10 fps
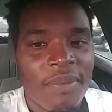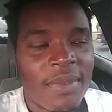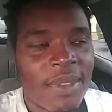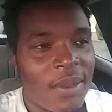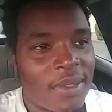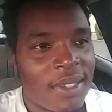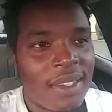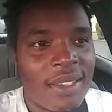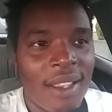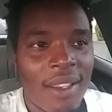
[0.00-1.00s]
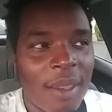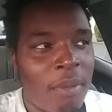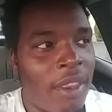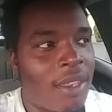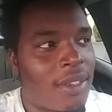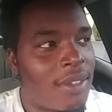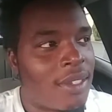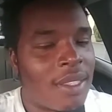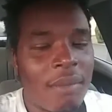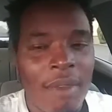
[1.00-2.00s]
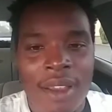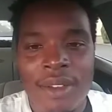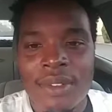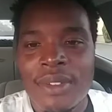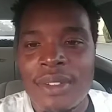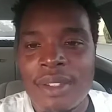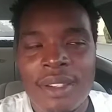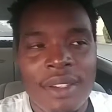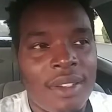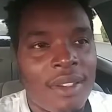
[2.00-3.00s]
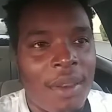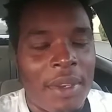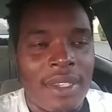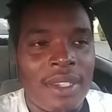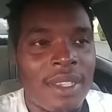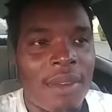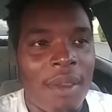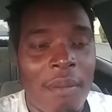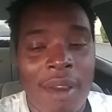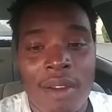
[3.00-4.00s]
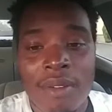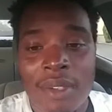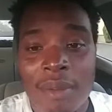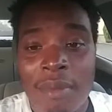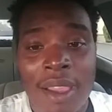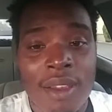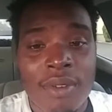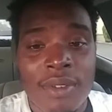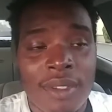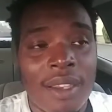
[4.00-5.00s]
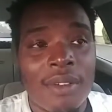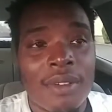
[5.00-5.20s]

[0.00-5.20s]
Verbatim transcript: You know what I'm saying? So I get paid decent miles. I mean, decent amount in miles now.